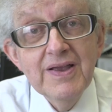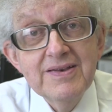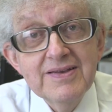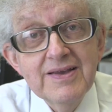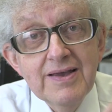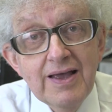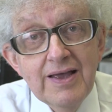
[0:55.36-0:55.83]

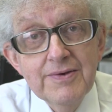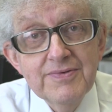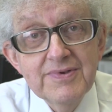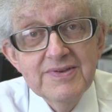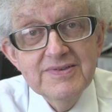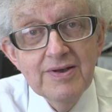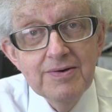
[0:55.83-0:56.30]
idea how
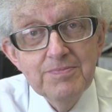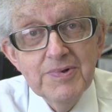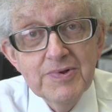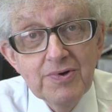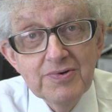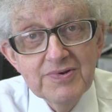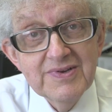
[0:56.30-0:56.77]
this
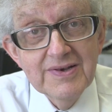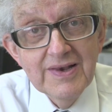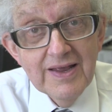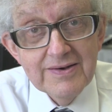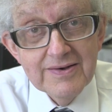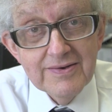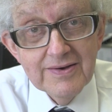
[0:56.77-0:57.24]
sample got to
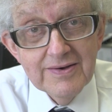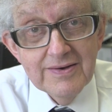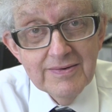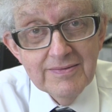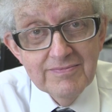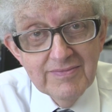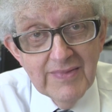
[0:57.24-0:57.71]

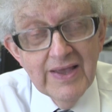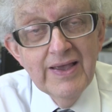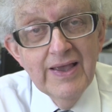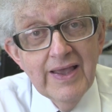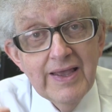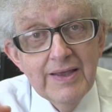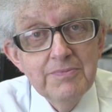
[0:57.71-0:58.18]
London
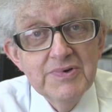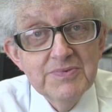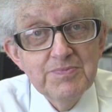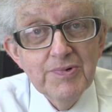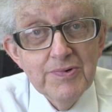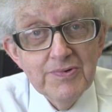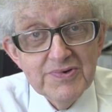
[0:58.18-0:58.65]
it
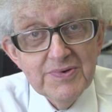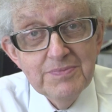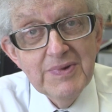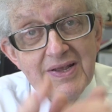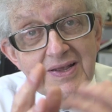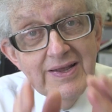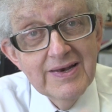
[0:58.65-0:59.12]
was brought to
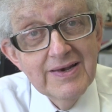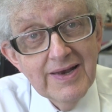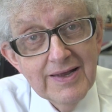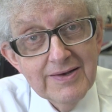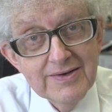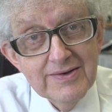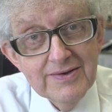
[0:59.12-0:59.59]
me in
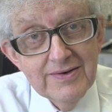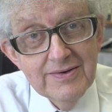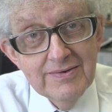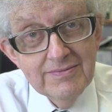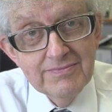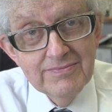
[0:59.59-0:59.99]
London